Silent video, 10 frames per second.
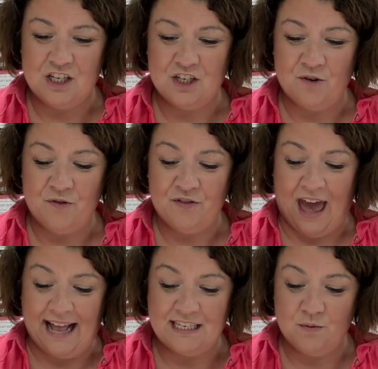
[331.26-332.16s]
So
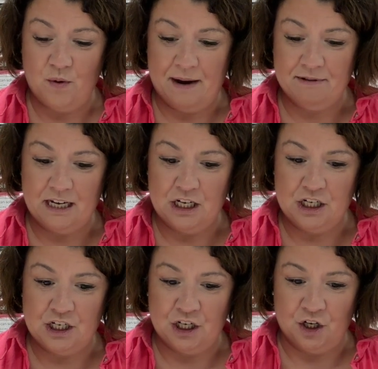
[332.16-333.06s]
that's what I'm going
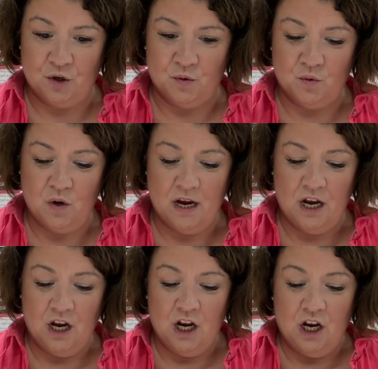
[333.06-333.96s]
to do.
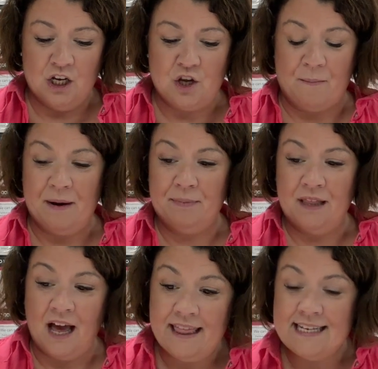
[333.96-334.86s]
So I'm going to
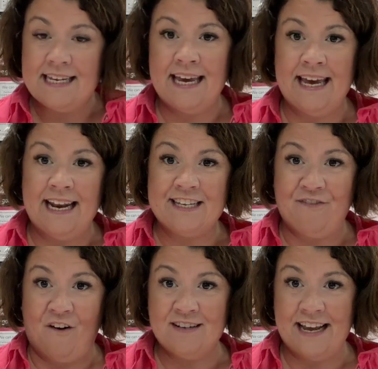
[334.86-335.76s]
plug this in as
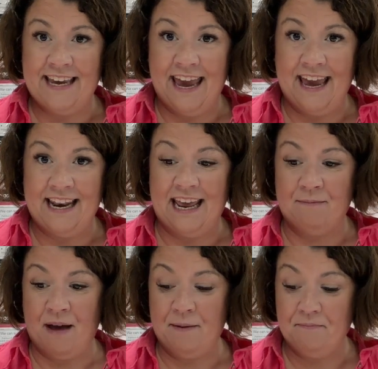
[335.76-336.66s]
far as I can
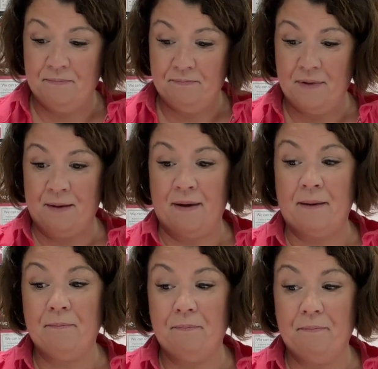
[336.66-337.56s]
in my
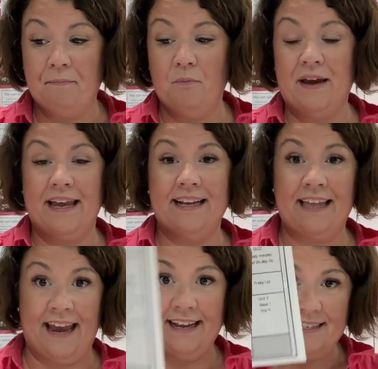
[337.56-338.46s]
week at a
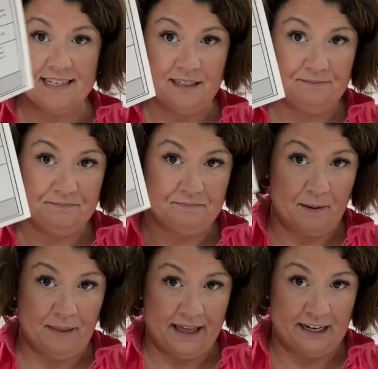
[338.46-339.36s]
glance, my
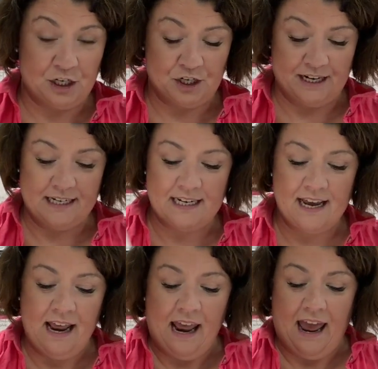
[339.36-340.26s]
planning sheet,
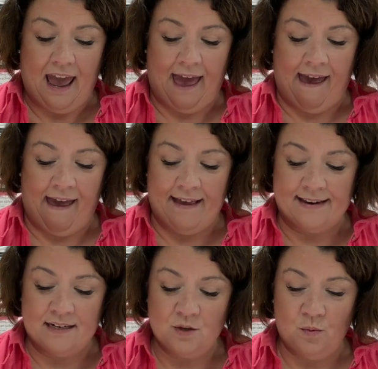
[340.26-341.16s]

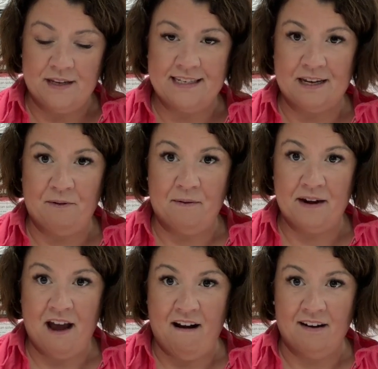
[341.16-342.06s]
and we'll see where we are.